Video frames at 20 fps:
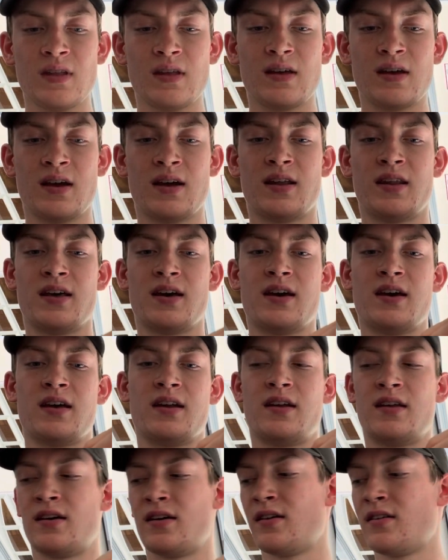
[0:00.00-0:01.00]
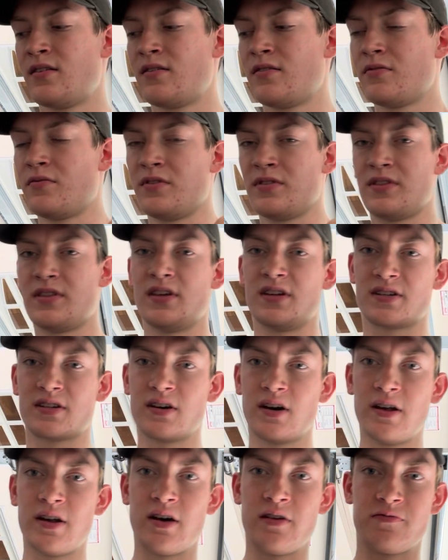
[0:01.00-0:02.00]
And then with this
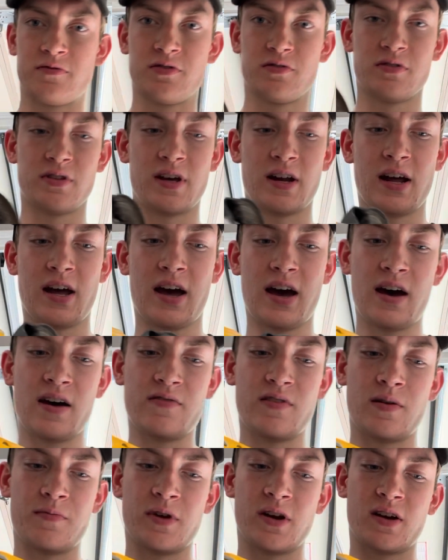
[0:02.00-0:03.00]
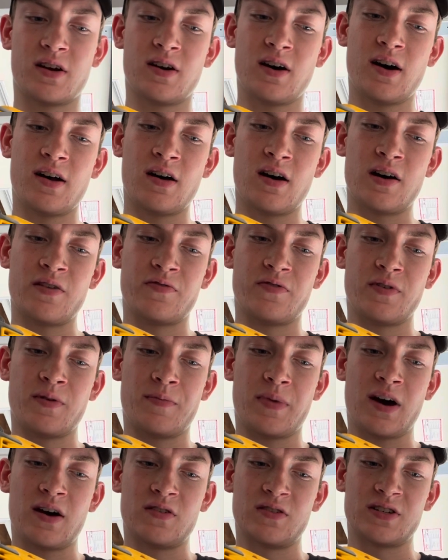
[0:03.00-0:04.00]
cutoff tool that I have, I'm going to cut off
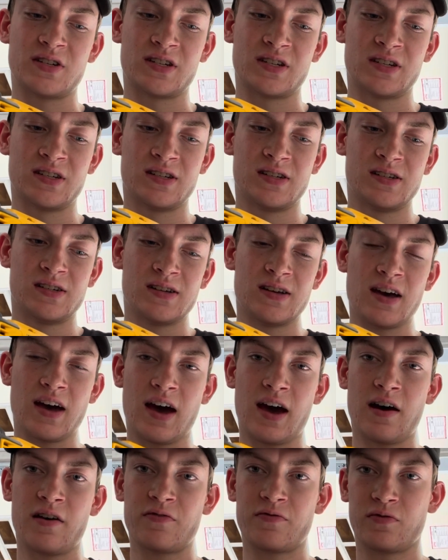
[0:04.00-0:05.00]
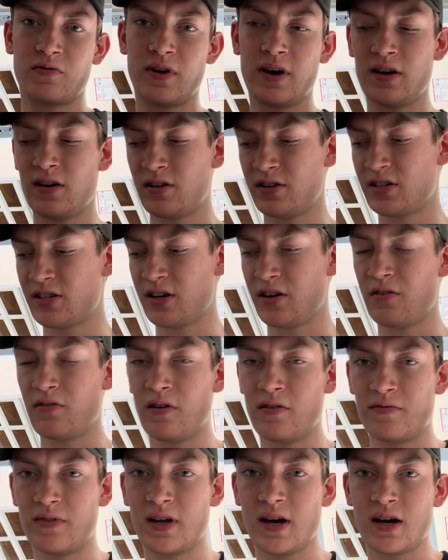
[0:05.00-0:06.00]
about halfway or so
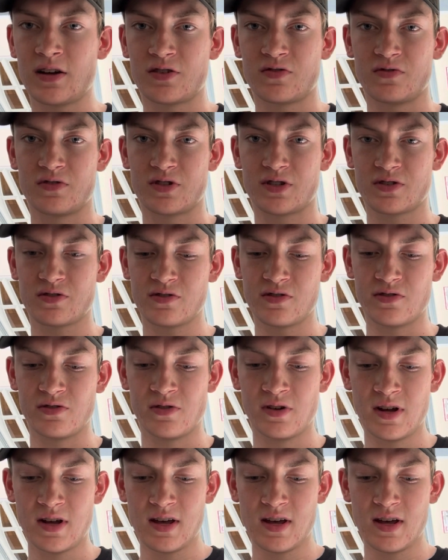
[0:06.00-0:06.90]
of the actual screw.